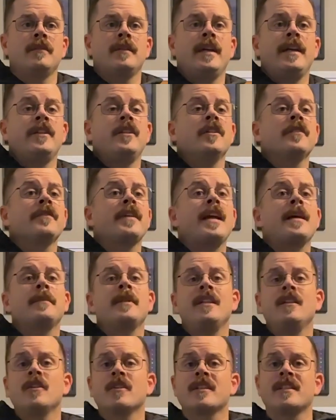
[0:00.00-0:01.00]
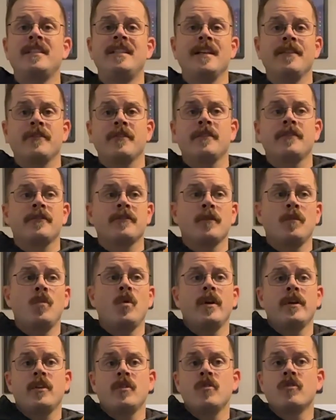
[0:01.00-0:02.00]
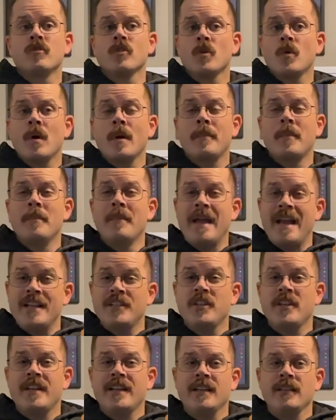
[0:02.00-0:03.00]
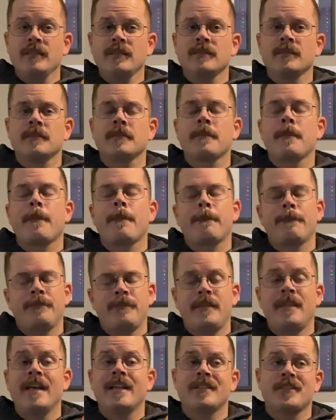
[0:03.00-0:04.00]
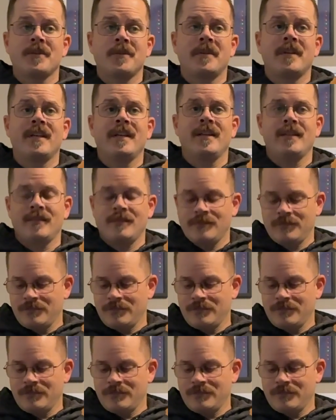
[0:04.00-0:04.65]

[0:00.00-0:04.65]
and your family looks different from what you grew up imagining, that's okay.